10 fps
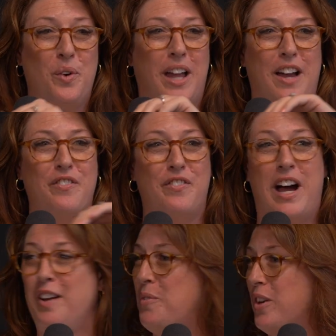he will have
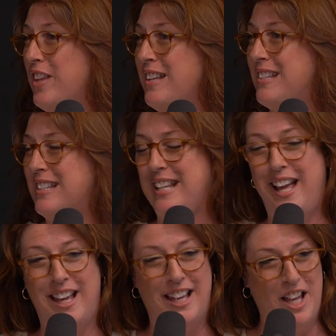5 more things to
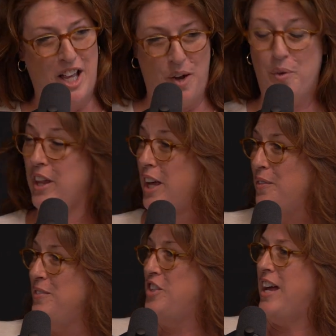say. And we're like,
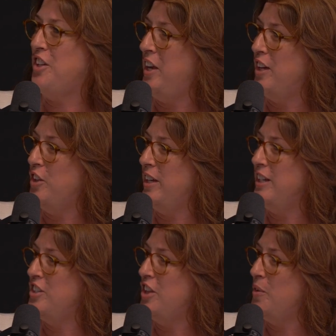and Jacqueline and I look
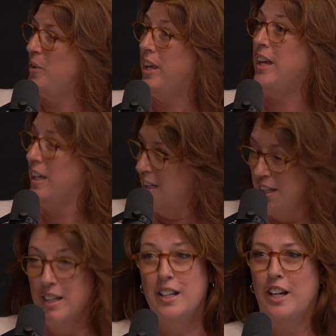at each other and we're like,
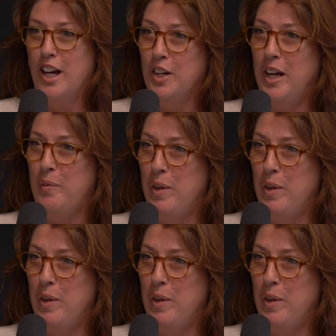all right,